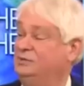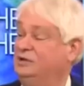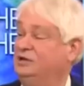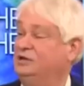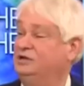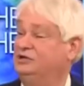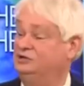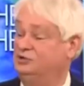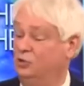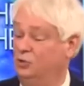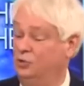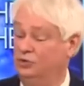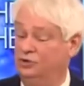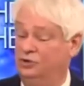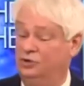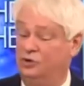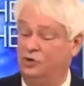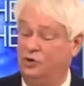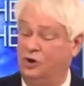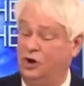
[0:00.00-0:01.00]
Yes, because
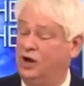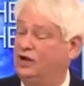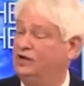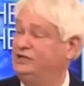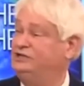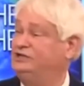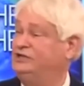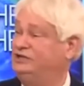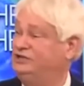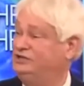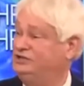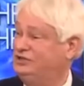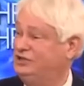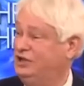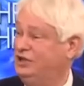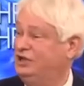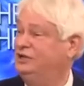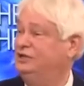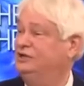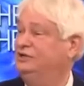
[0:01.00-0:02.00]
Christ
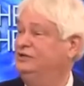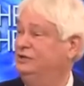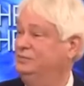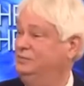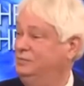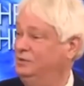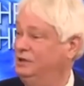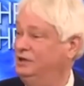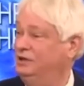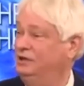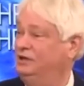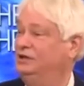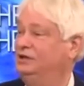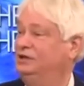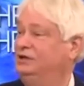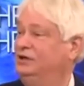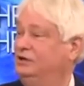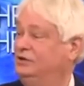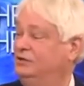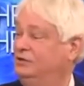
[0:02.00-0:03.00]
has taken the
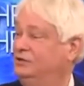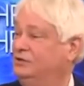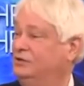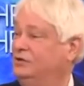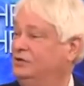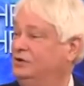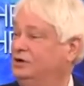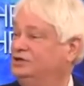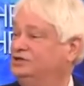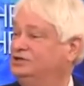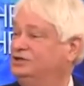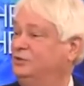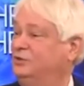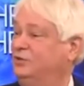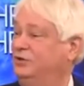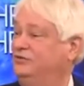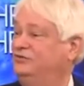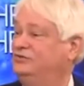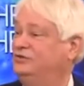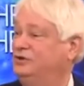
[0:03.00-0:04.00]
penalty on the
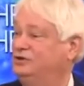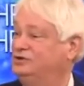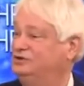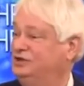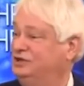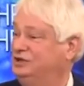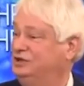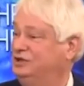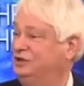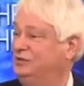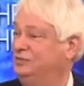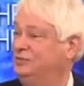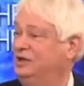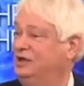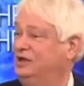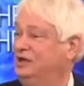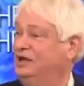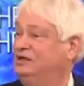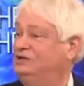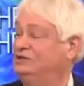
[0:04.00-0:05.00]
cross, and we've trusted
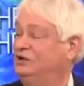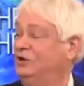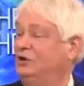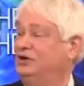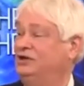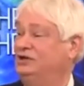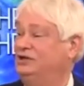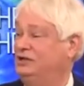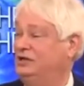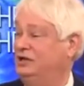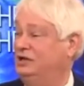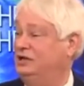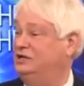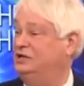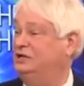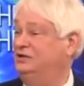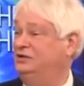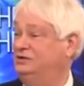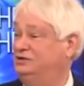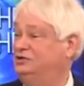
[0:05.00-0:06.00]
him. He's already
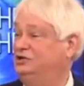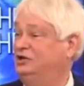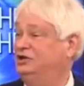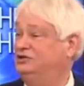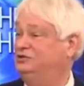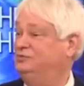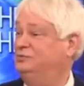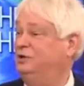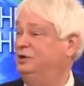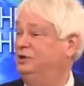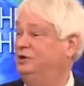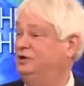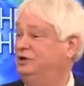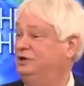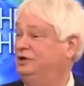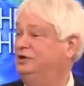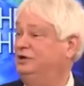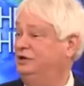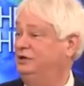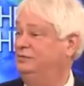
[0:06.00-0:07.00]
taken the
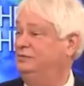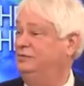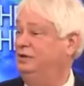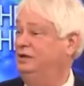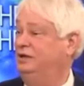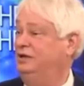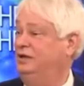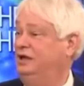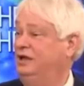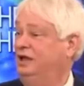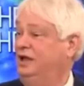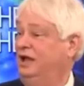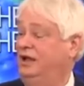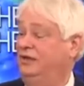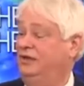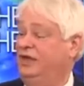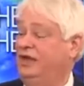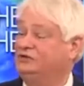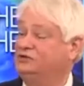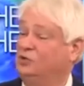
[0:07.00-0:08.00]
judgment on him.
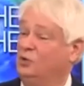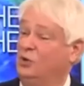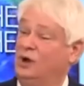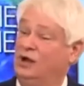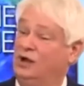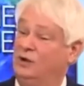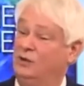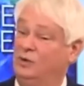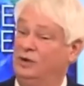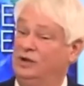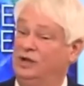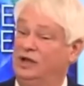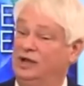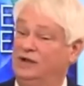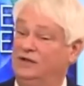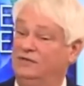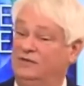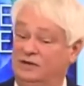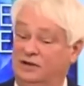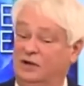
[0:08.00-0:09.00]
And that's why
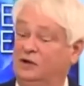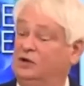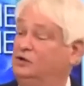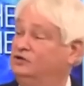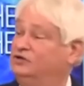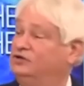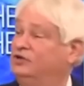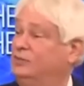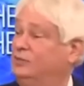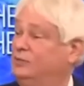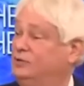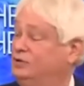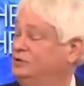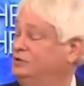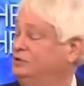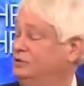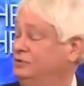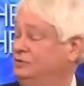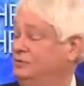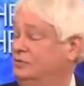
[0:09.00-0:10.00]
we have a whole
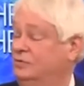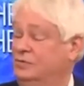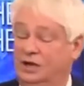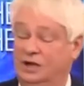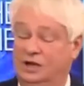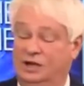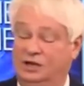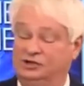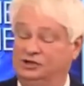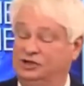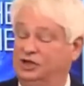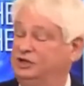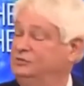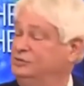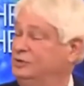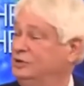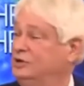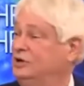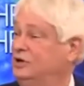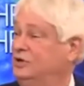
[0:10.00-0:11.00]
separate
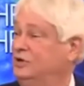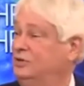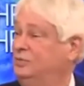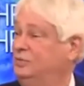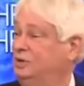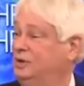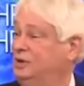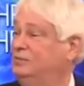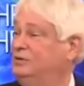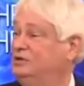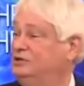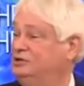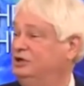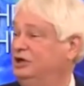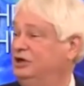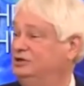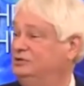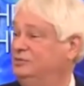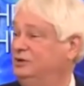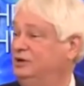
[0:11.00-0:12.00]
judgment called the
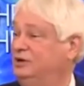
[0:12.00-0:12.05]
Bema